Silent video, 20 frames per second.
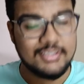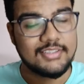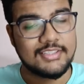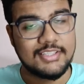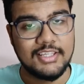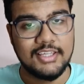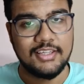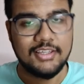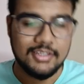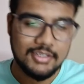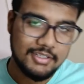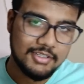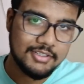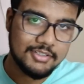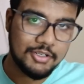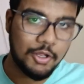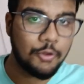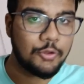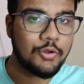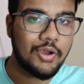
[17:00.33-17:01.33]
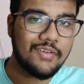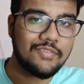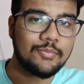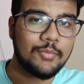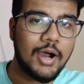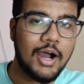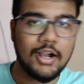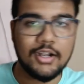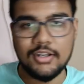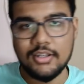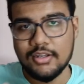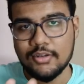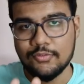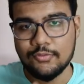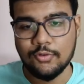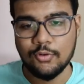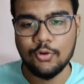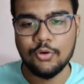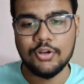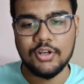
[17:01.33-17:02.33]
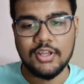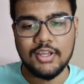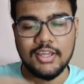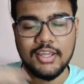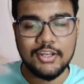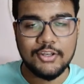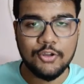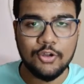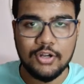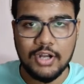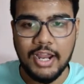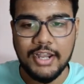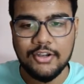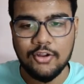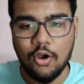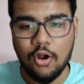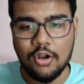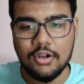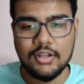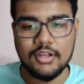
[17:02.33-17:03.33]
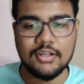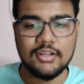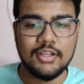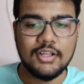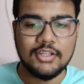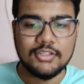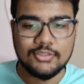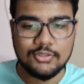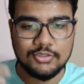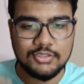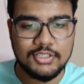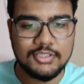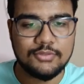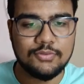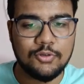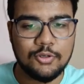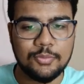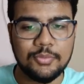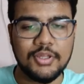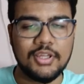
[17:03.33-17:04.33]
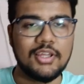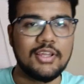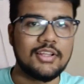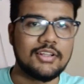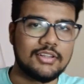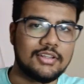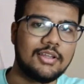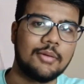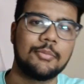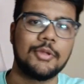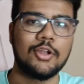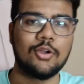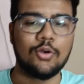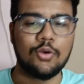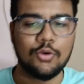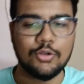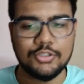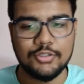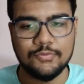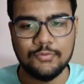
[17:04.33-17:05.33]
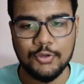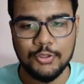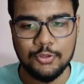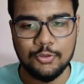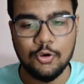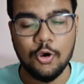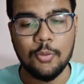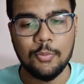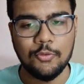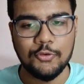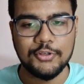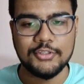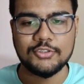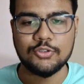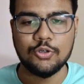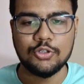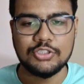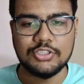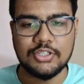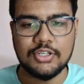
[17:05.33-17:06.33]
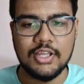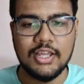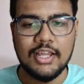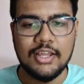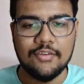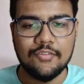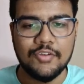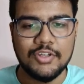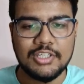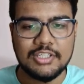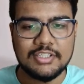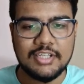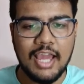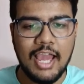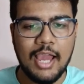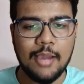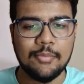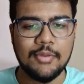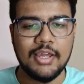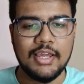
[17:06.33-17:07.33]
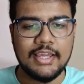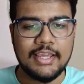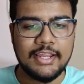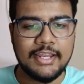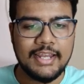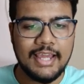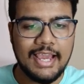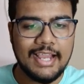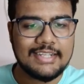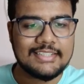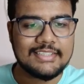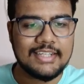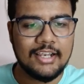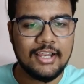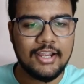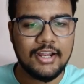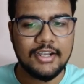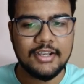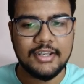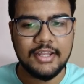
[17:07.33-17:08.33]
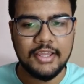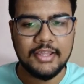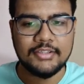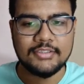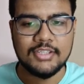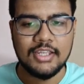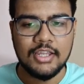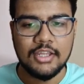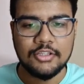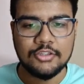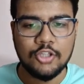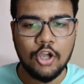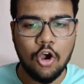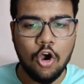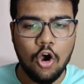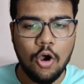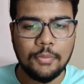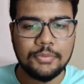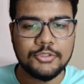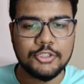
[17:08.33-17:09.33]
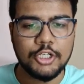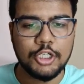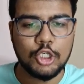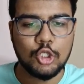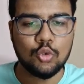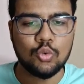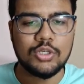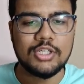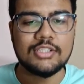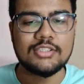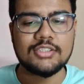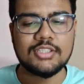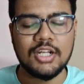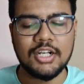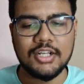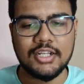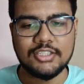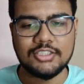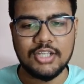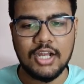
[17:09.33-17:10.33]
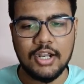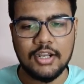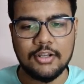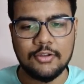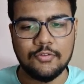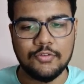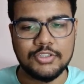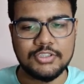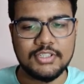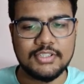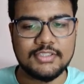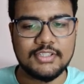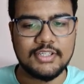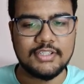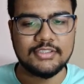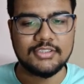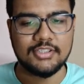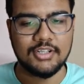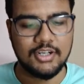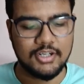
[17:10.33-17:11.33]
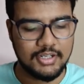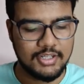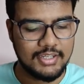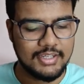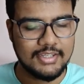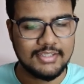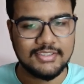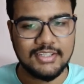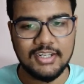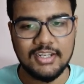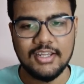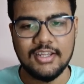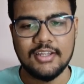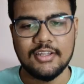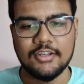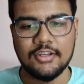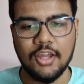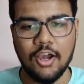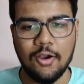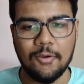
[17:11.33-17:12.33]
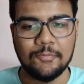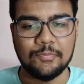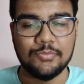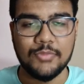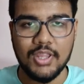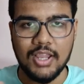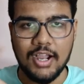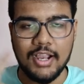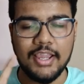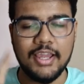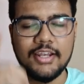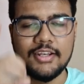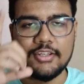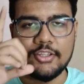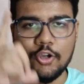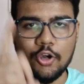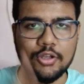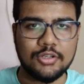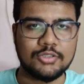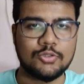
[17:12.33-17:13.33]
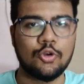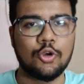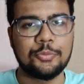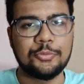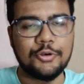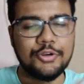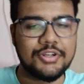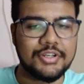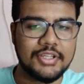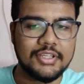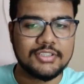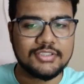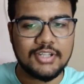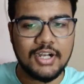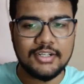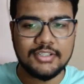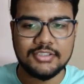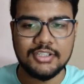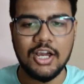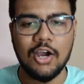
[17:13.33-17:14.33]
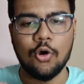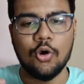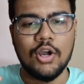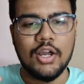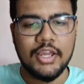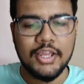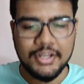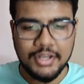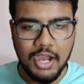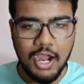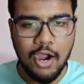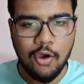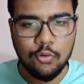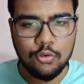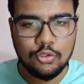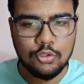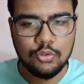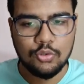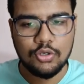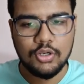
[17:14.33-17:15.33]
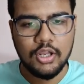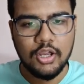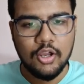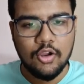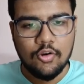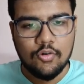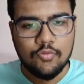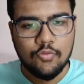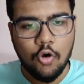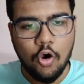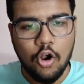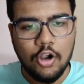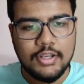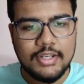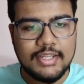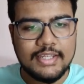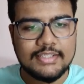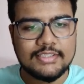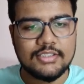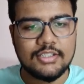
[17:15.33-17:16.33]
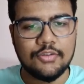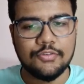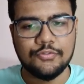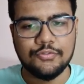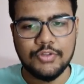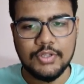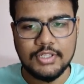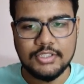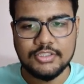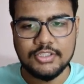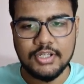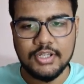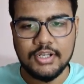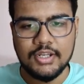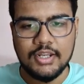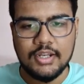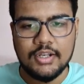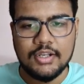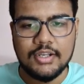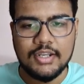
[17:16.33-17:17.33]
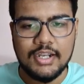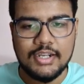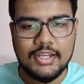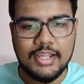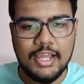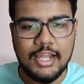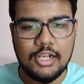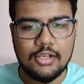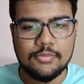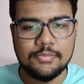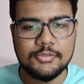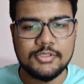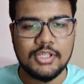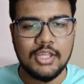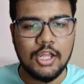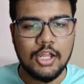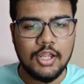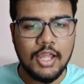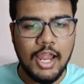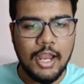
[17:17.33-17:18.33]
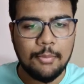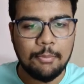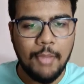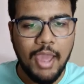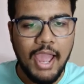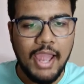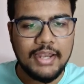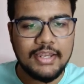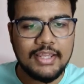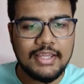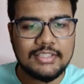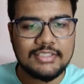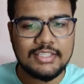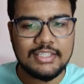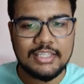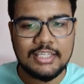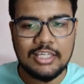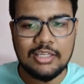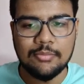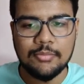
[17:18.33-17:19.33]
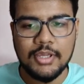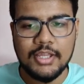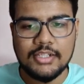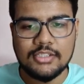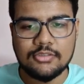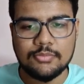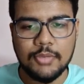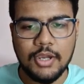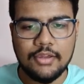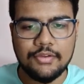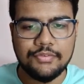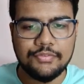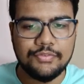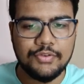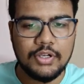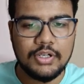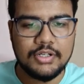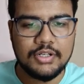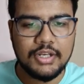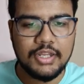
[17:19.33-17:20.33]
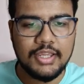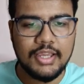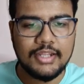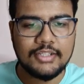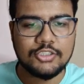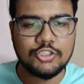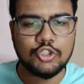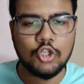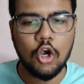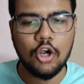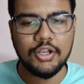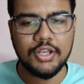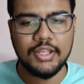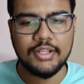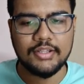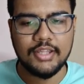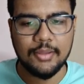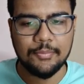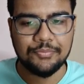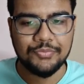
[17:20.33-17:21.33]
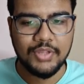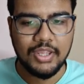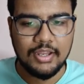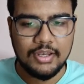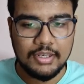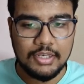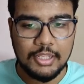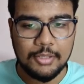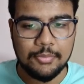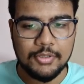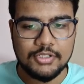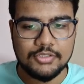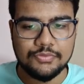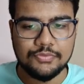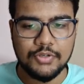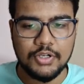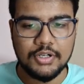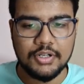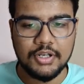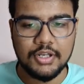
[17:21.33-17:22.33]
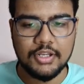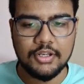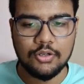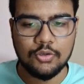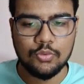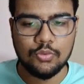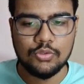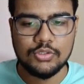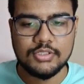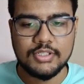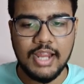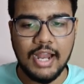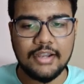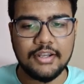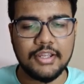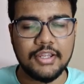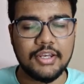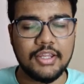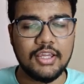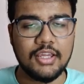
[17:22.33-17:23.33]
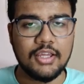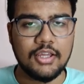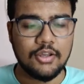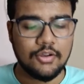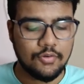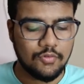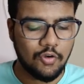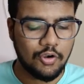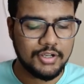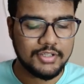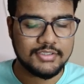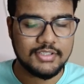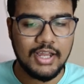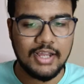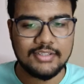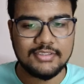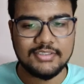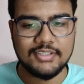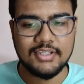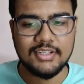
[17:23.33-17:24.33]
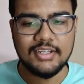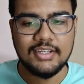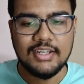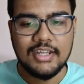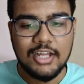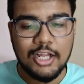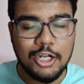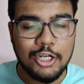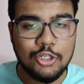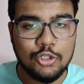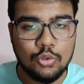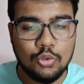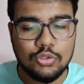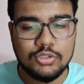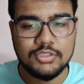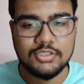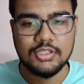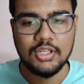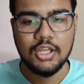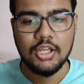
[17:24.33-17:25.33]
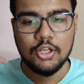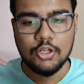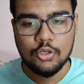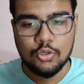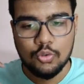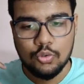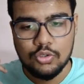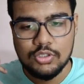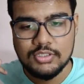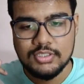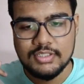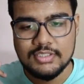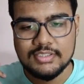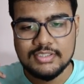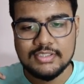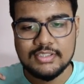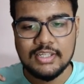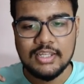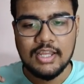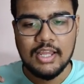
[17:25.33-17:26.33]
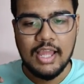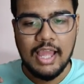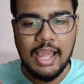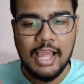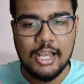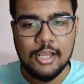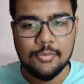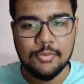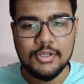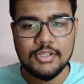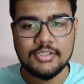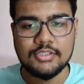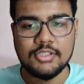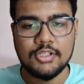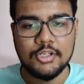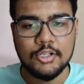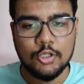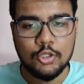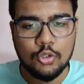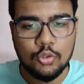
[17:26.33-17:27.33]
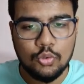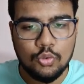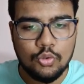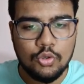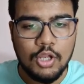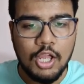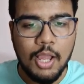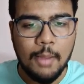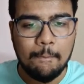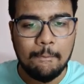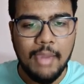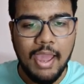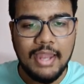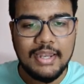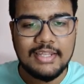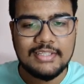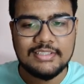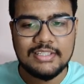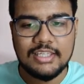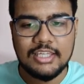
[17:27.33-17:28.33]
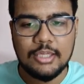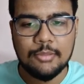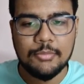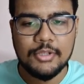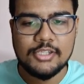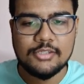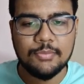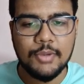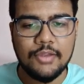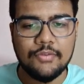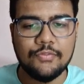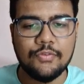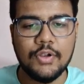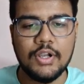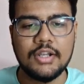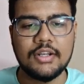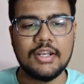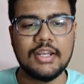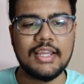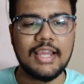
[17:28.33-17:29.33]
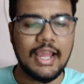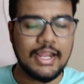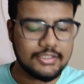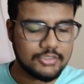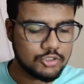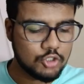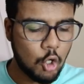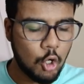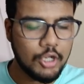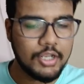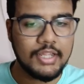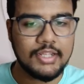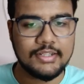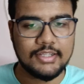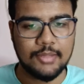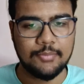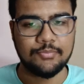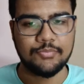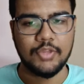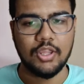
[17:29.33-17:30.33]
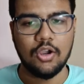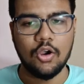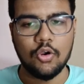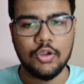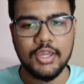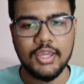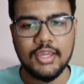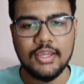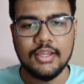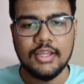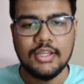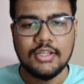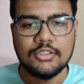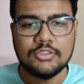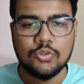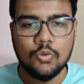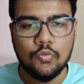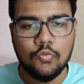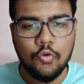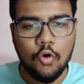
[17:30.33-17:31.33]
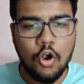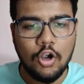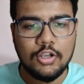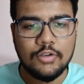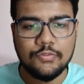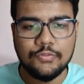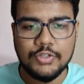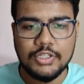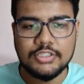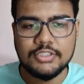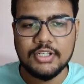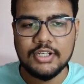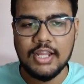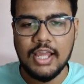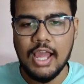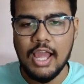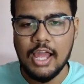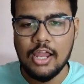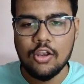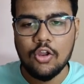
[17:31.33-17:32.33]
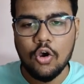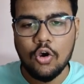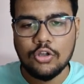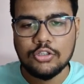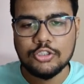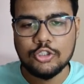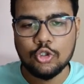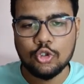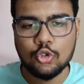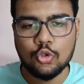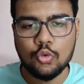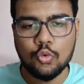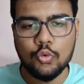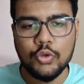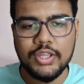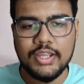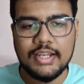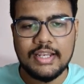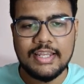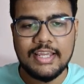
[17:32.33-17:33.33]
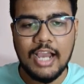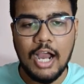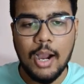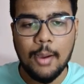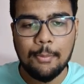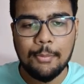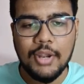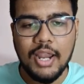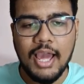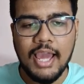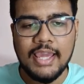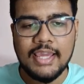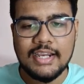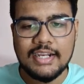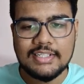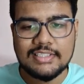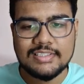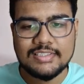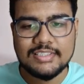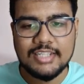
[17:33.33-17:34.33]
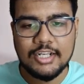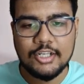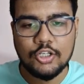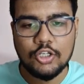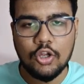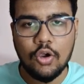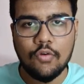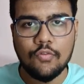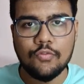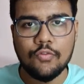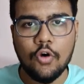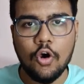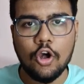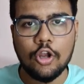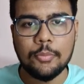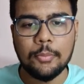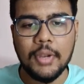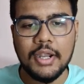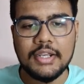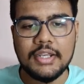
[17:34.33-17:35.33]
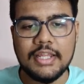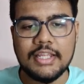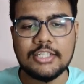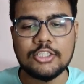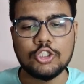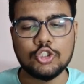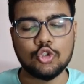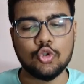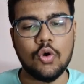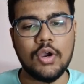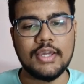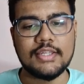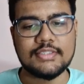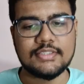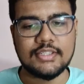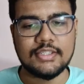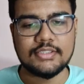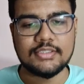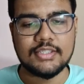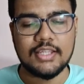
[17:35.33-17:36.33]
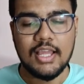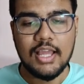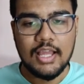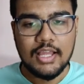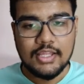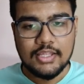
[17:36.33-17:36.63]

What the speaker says: see, now you have marked 4 in your right order. So this would be the bingo question for you, or bonus question. Which tab in Excel contains the option to insert a chart, which is insert, is it? Now, again, your scoreboard restarts now. In Outlook, what is the feature that helps and manage emails by filtering and sorting them? Labels, filtering, rules, category. What is the answer? Rules. Rules is help us to manage emails by filtering and sorting them. Okay. So what feature allows you to quickly apply a set of formatting choices?